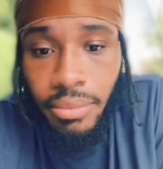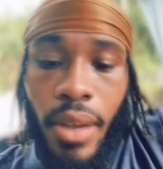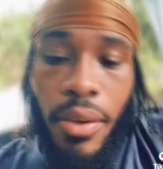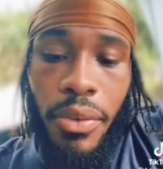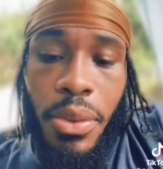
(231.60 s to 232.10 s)

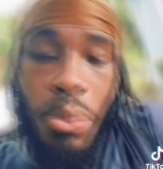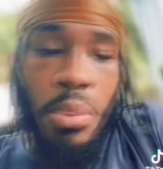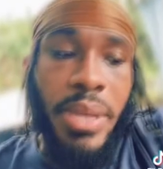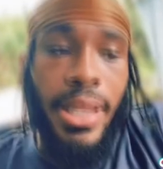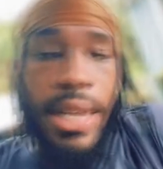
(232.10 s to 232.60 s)
And for the
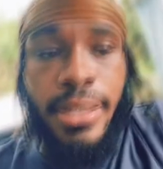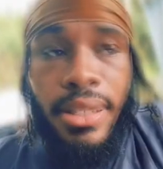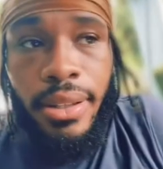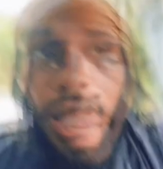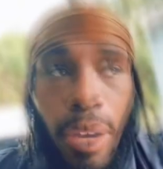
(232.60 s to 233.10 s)
women that
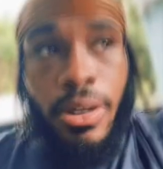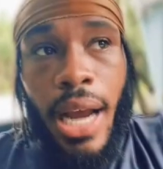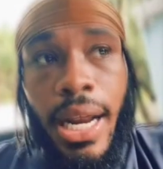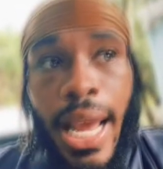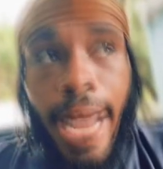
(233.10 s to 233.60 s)
that are
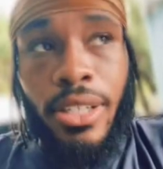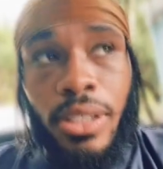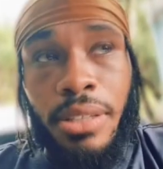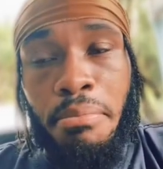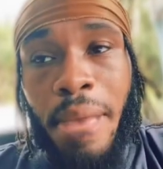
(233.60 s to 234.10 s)
not actually